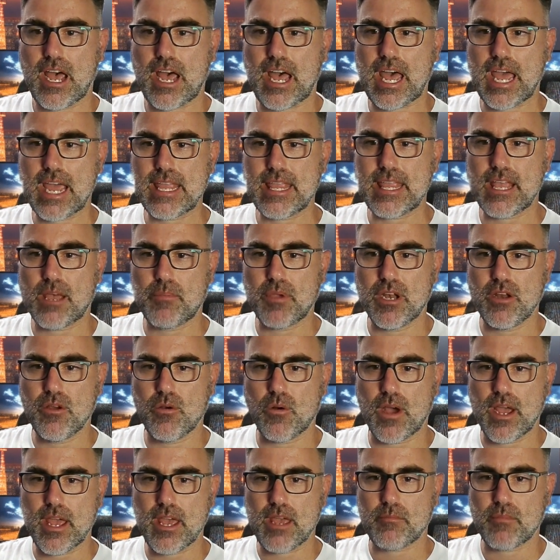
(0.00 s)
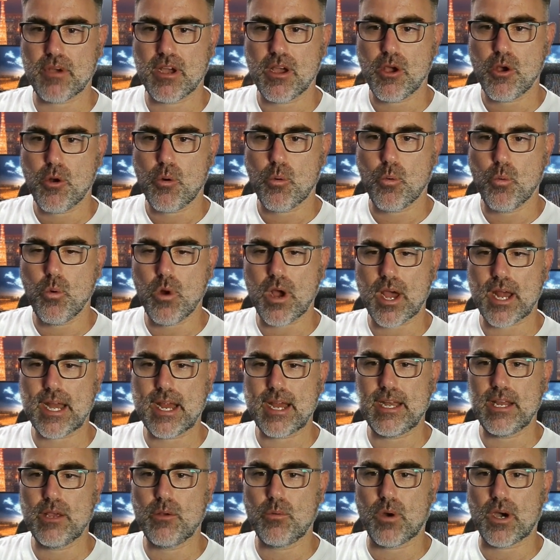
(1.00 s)
IWM
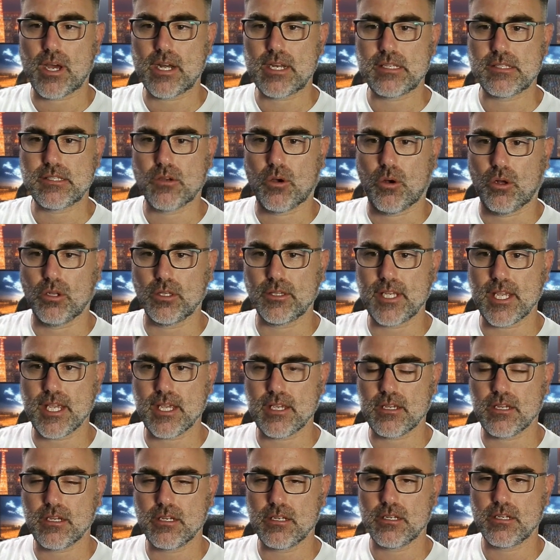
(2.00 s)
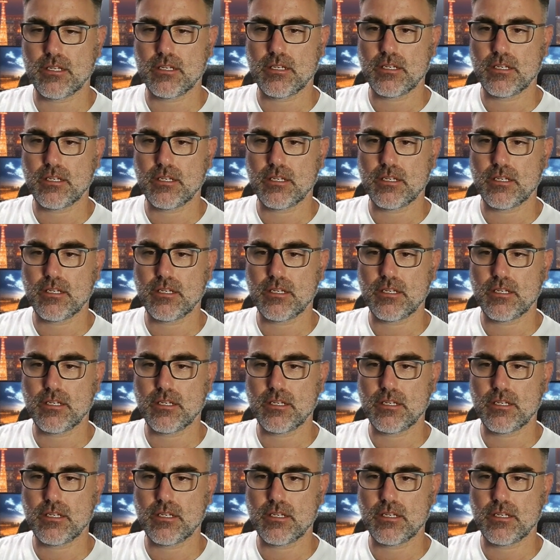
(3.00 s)
181 is holding.